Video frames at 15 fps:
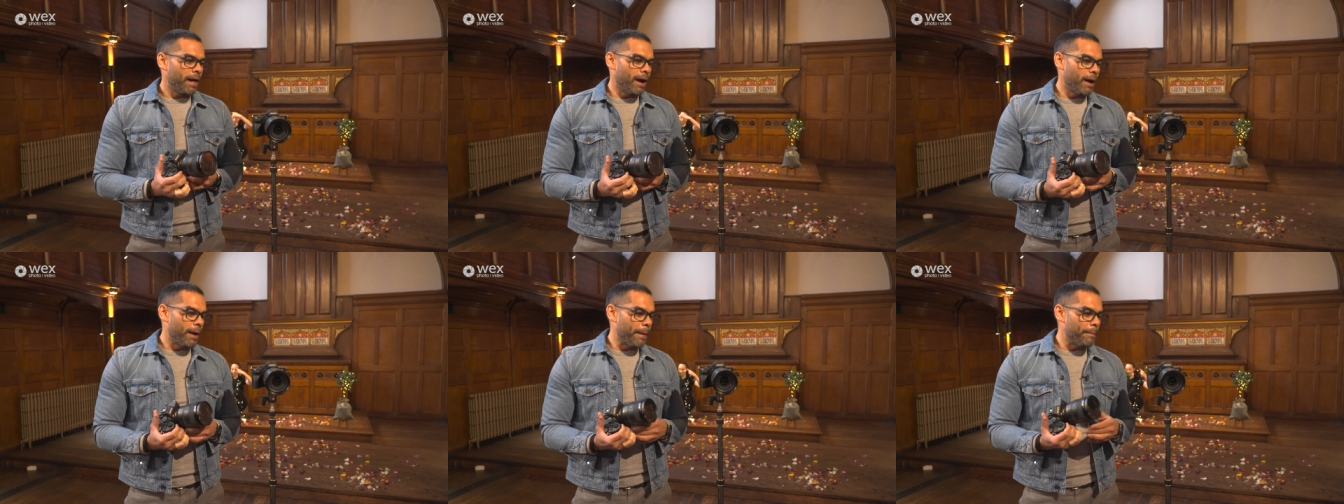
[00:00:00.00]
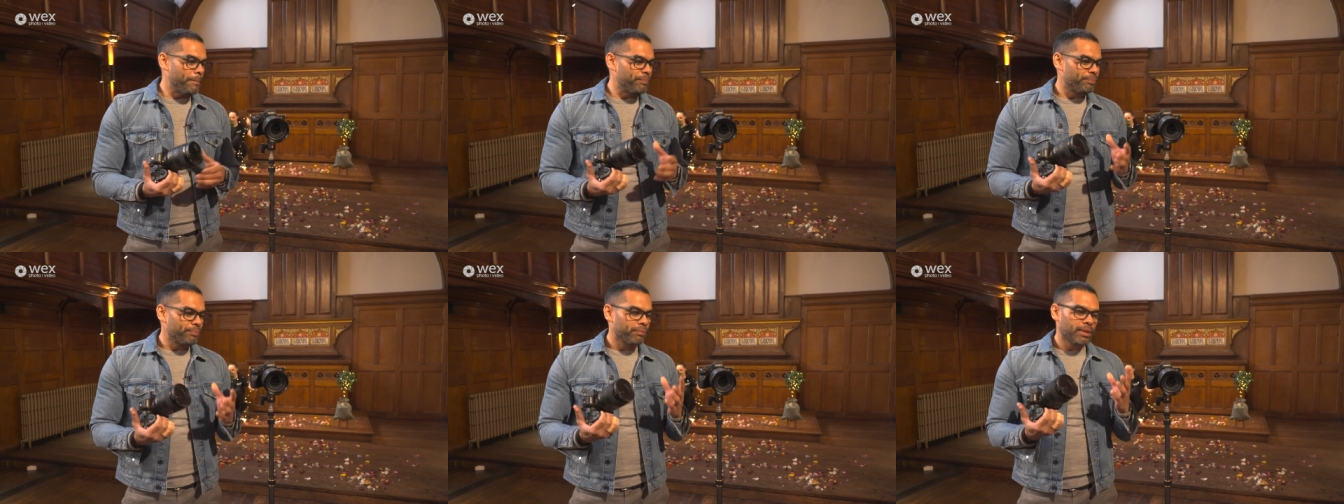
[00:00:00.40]

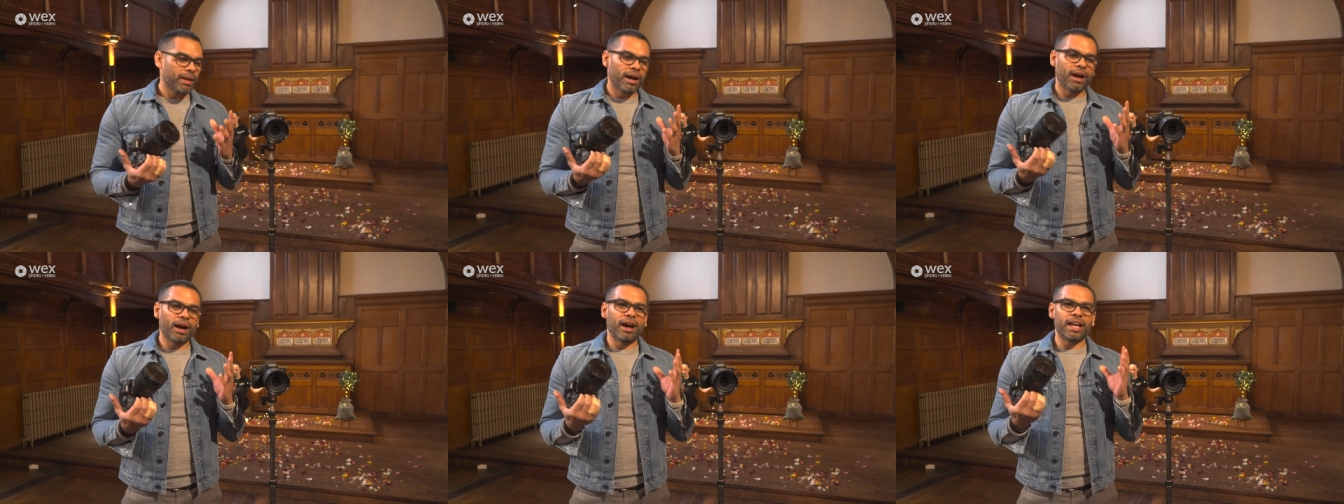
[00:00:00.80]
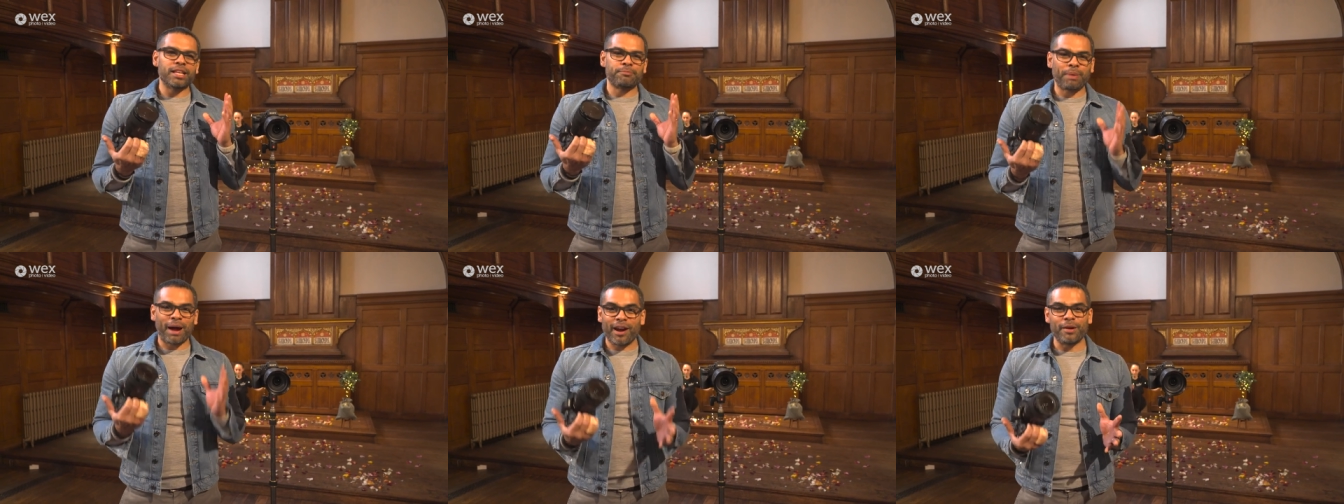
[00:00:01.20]
Um,
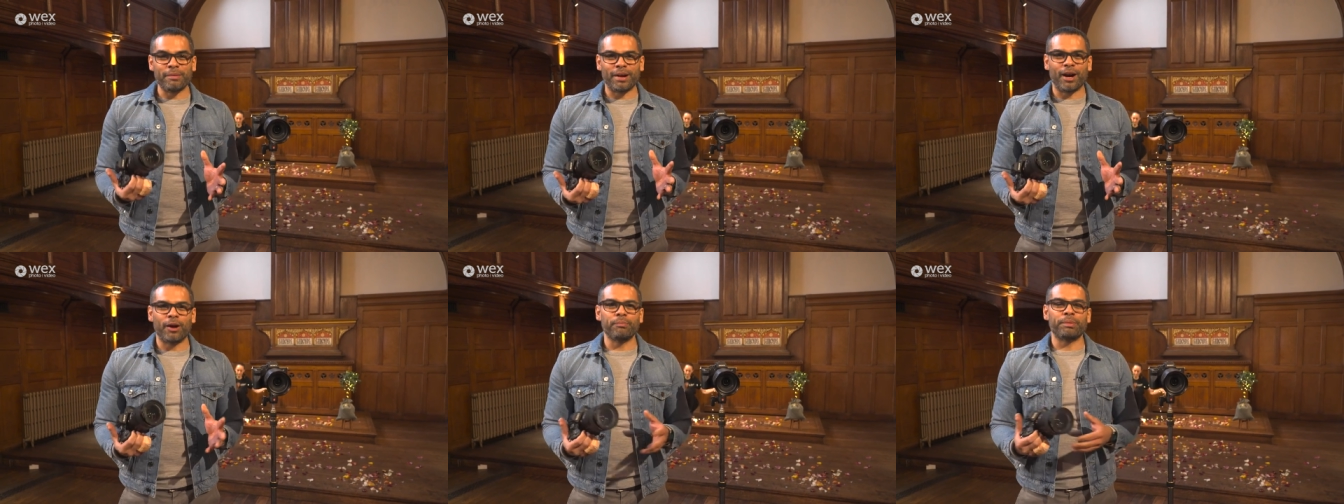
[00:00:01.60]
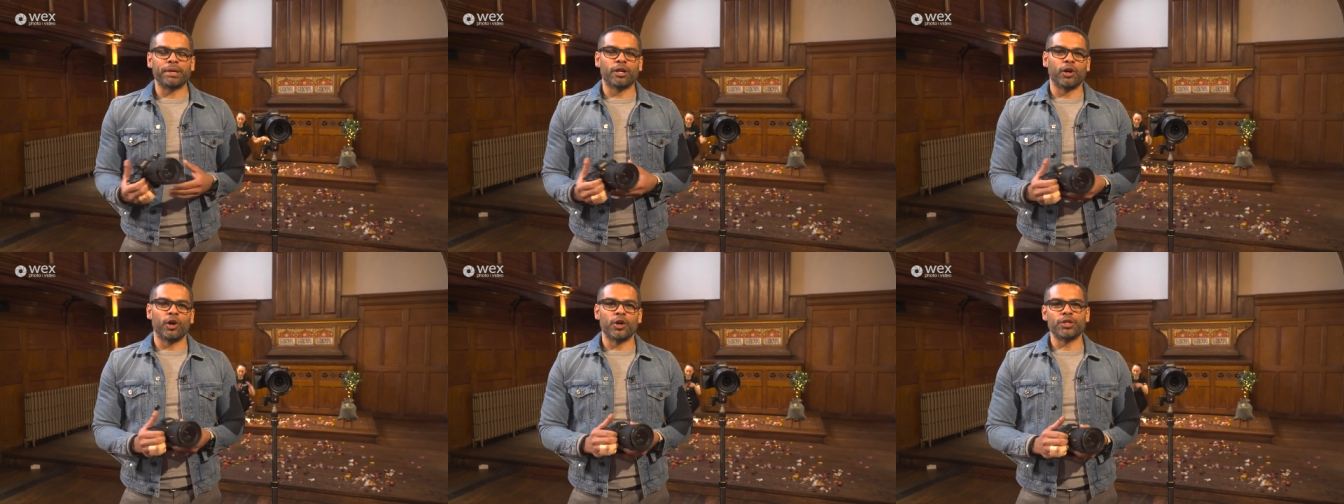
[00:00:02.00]
it's paramount
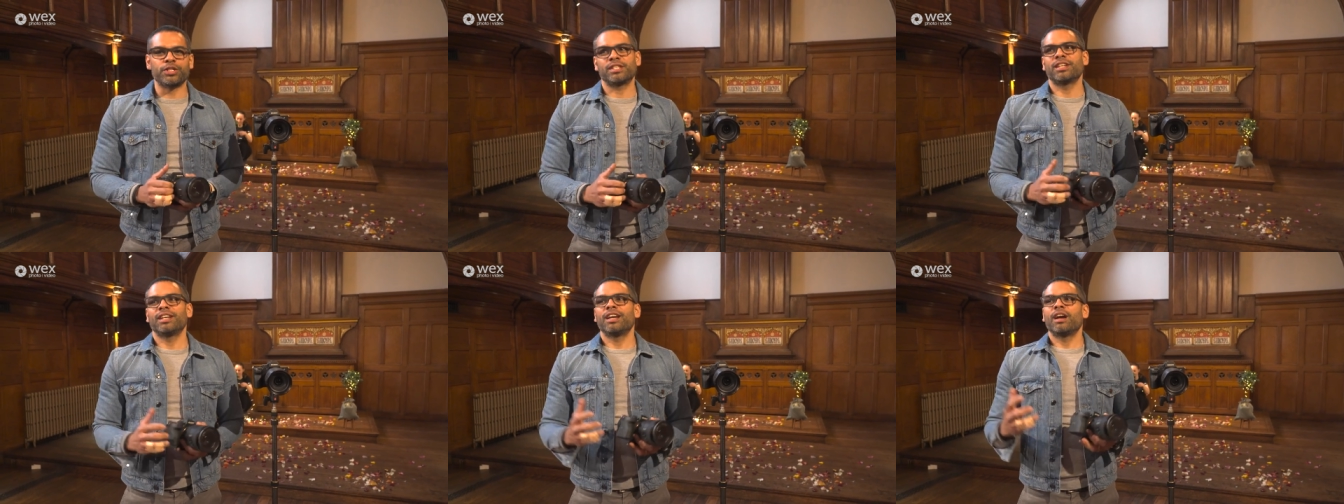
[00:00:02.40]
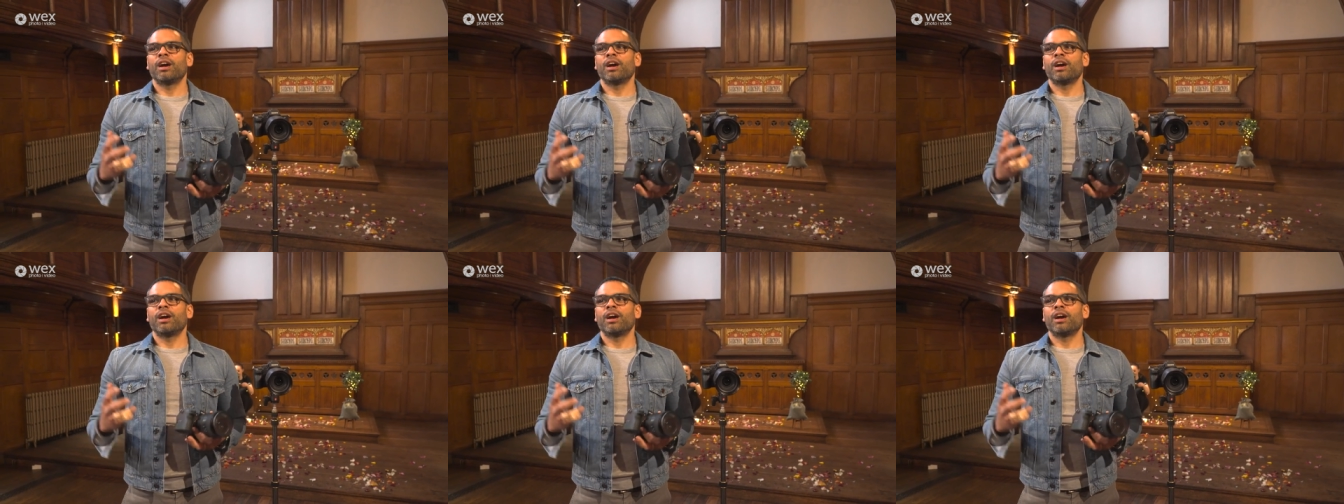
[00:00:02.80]
because